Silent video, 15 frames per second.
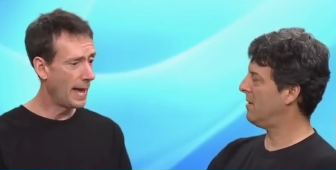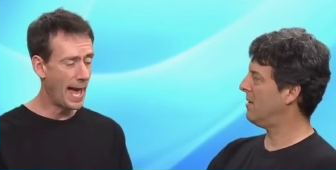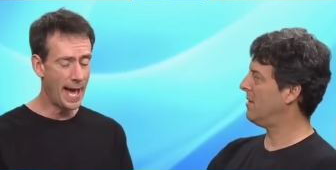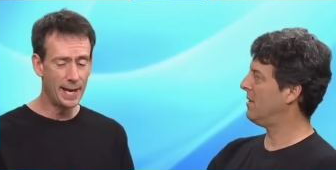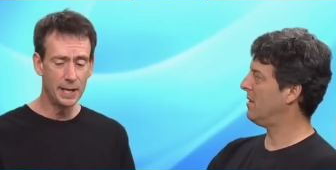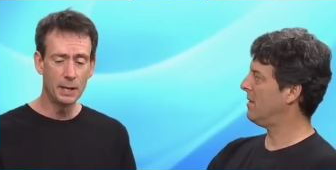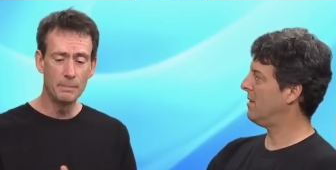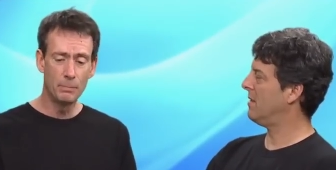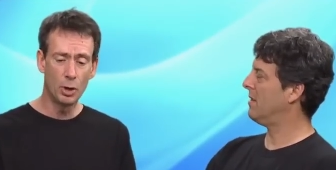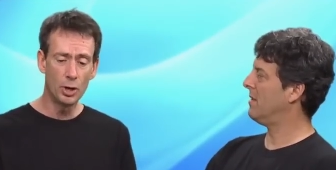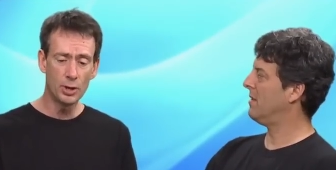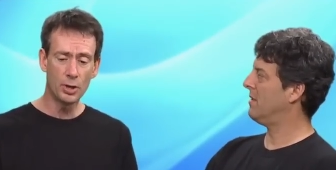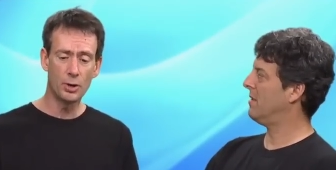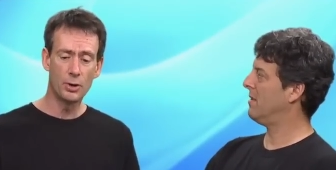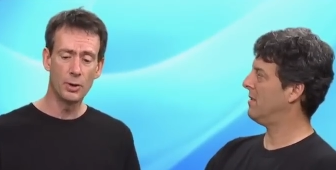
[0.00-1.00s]
Speaker 1: adding a
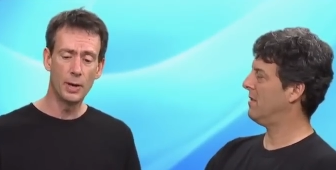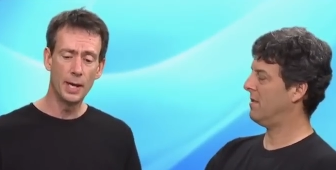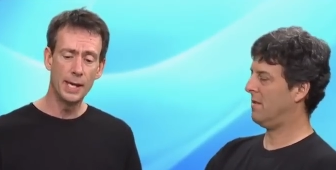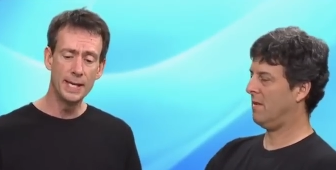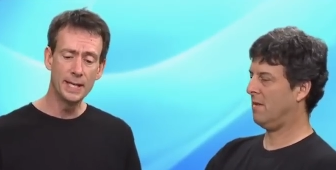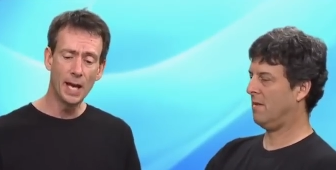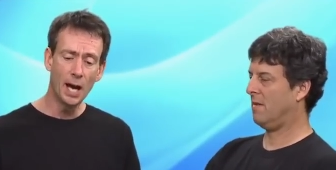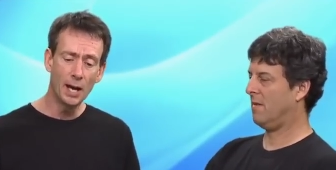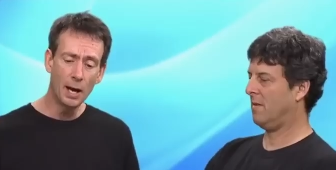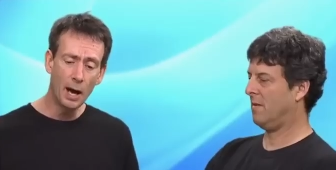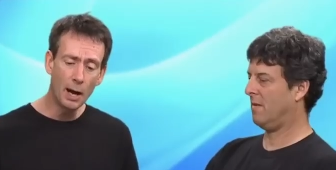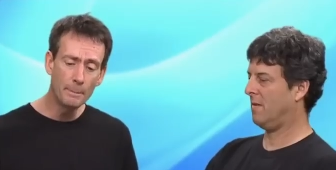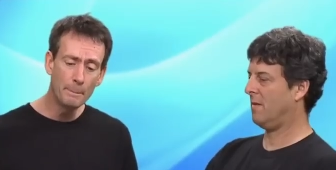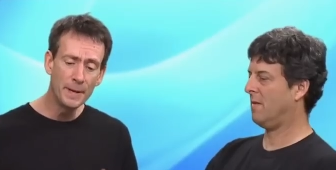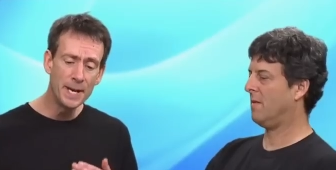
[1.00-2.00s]
marker in
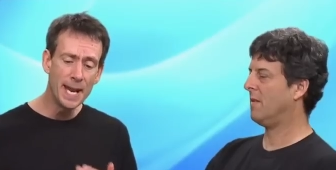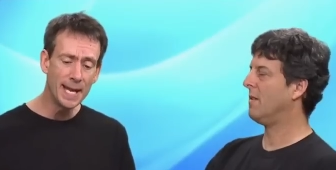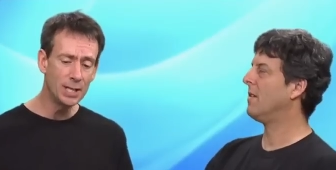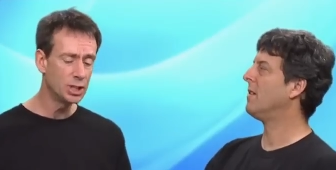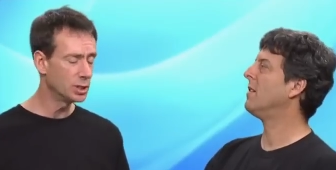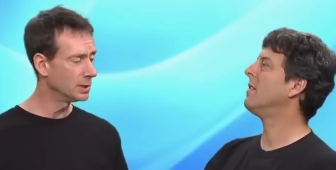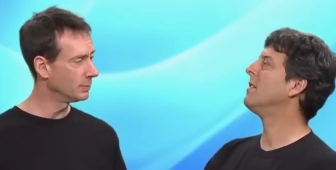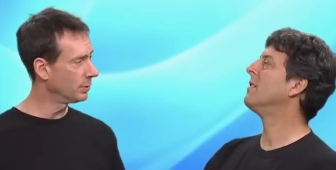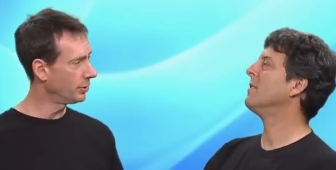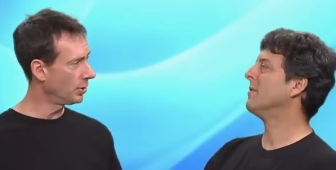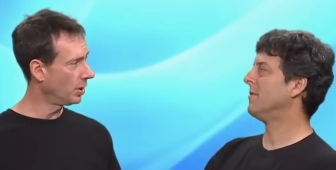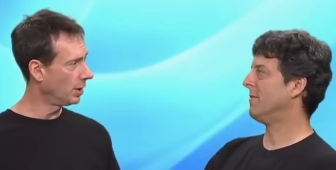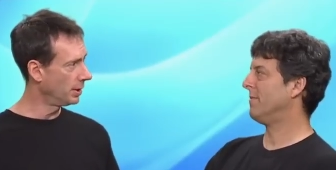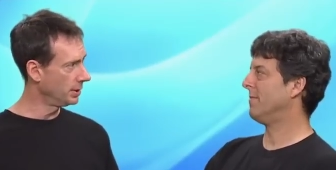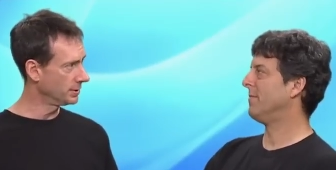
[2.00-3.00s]
combination with
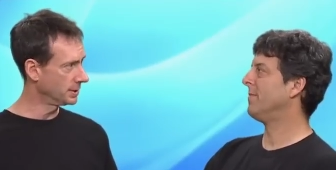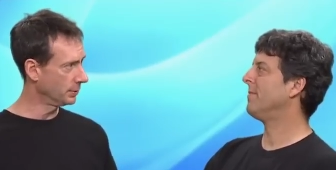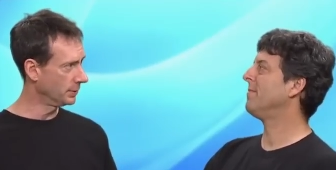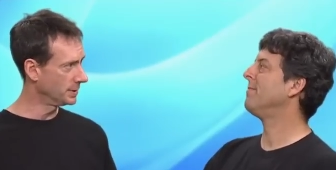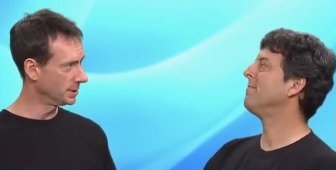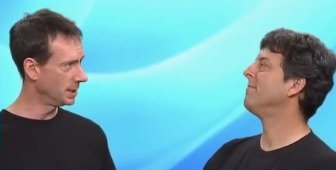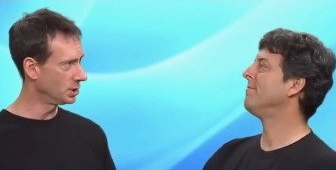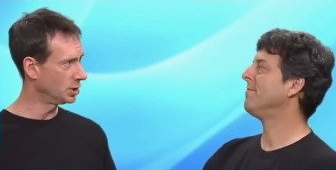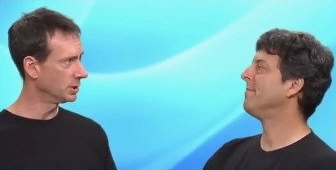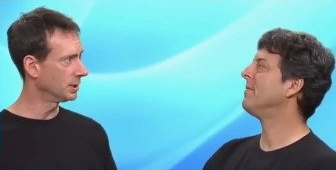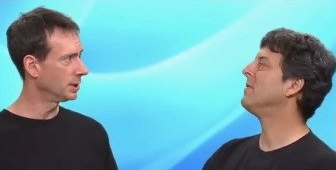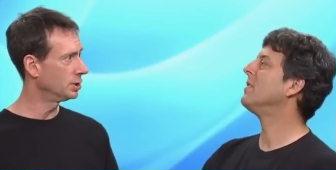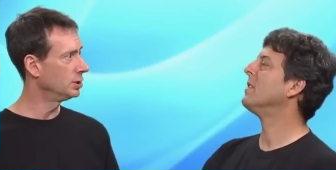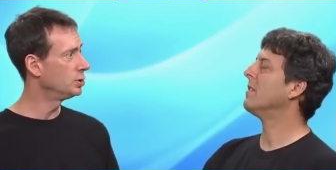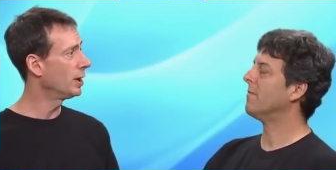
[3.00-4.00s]
audio synchronization
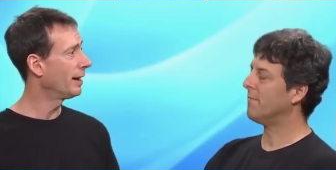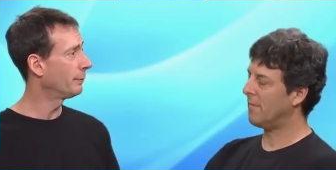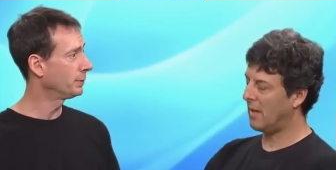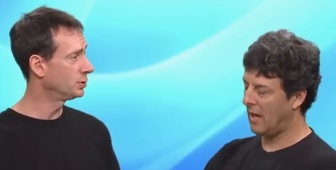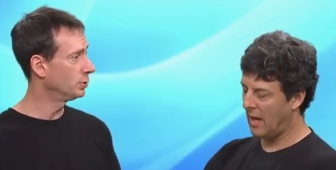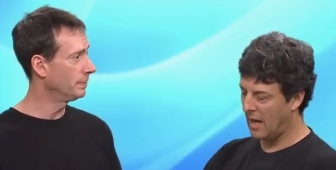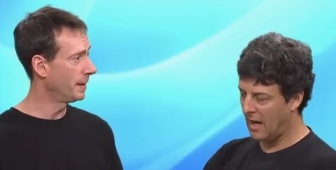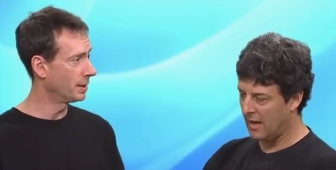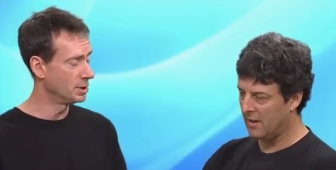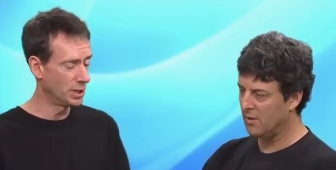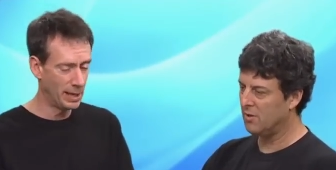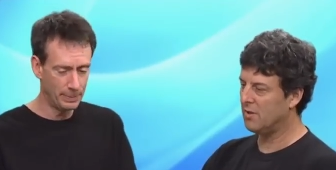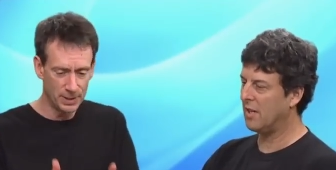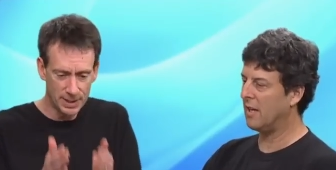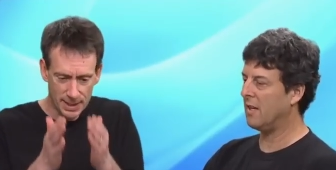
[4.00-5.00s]
can do, help us do a better
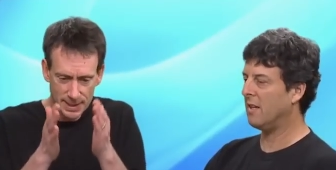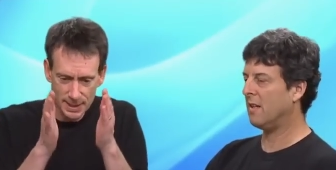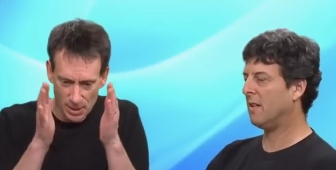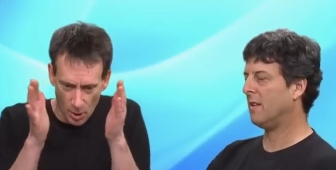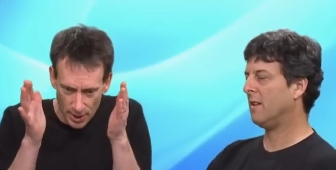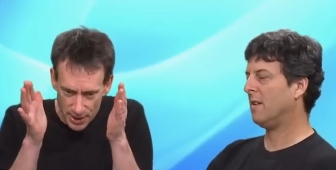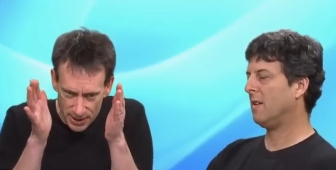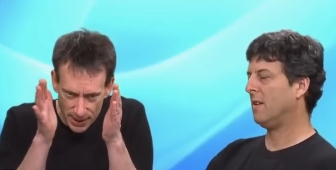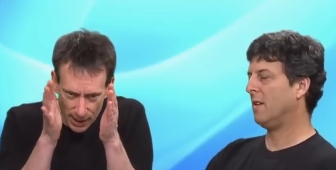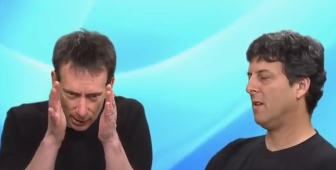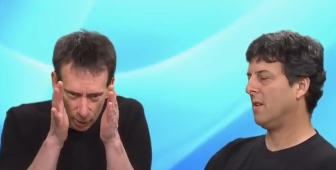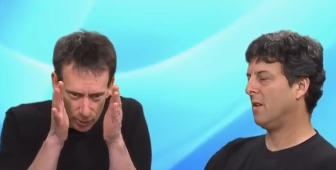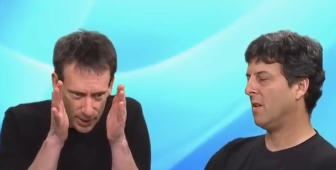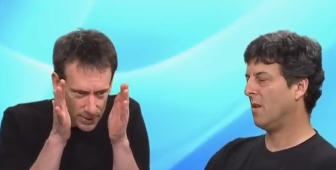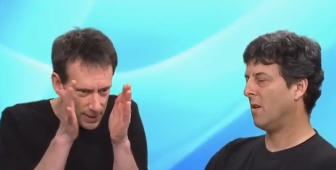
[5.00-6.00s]
job because it says, oh, I just need to
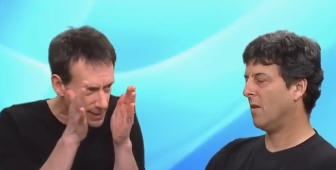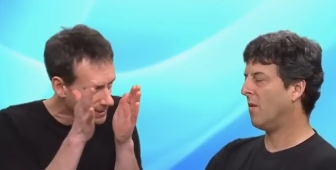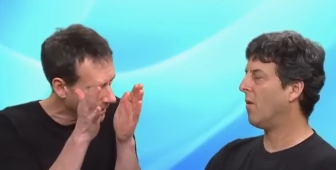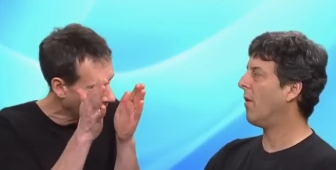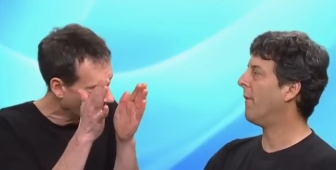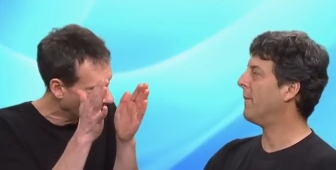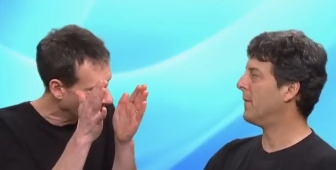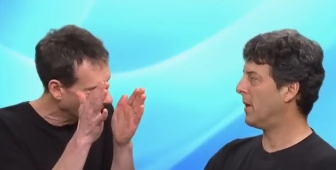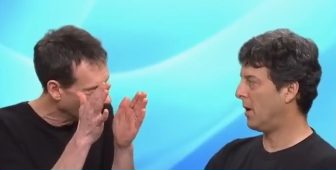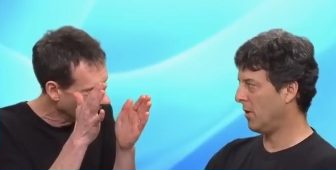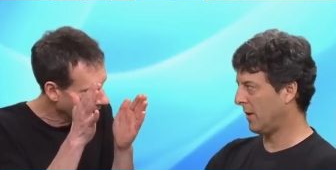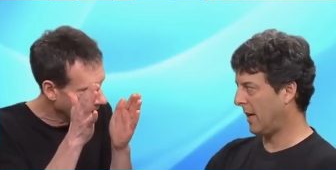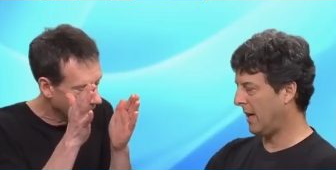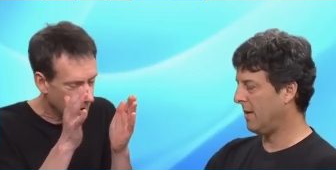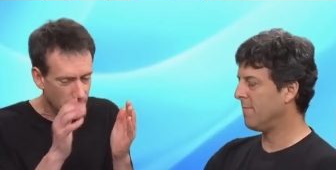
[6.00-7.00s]
look in this area
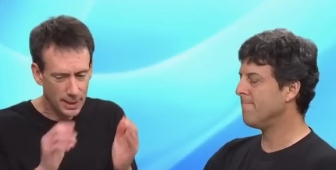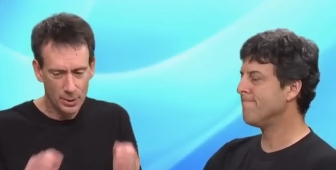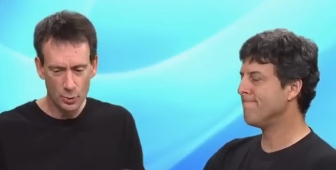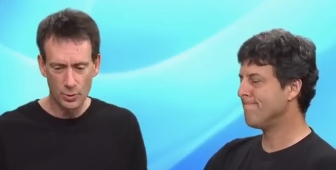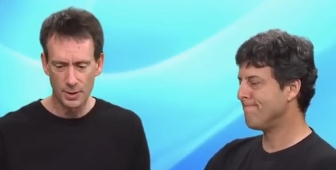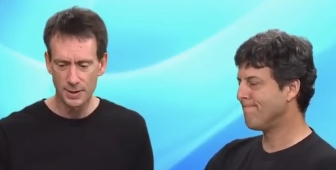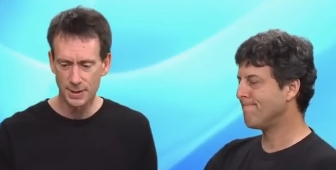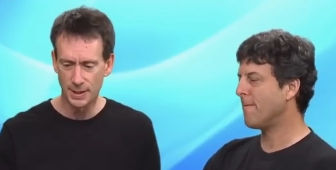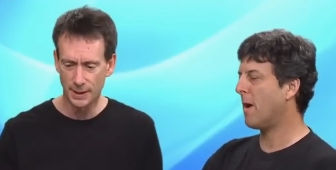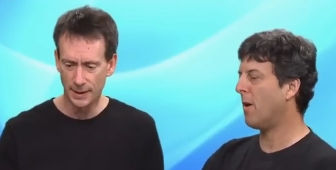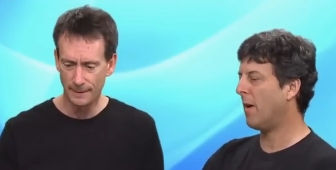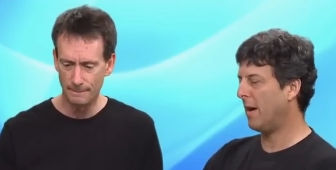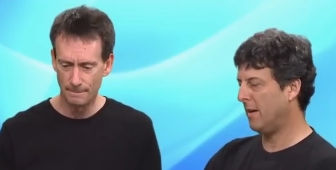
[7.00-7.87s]
okay. in order to sync All it. All